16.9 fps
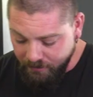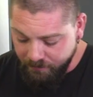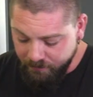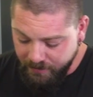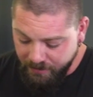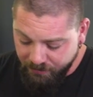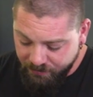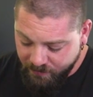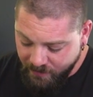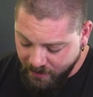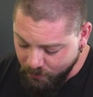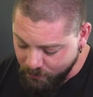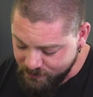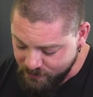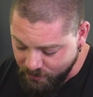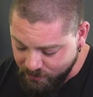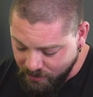The other thing they
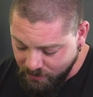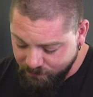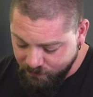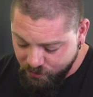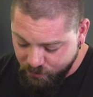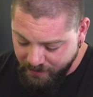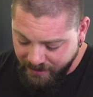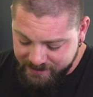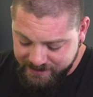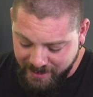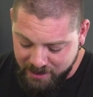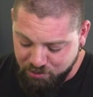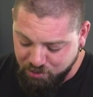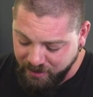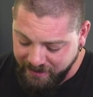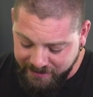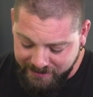also give you is a
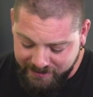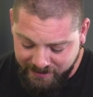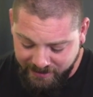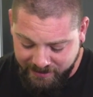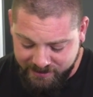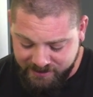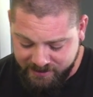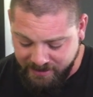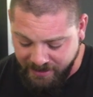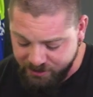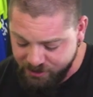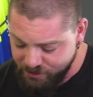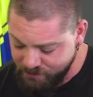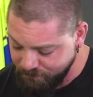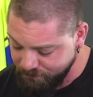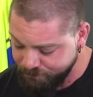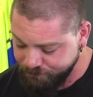peak extension.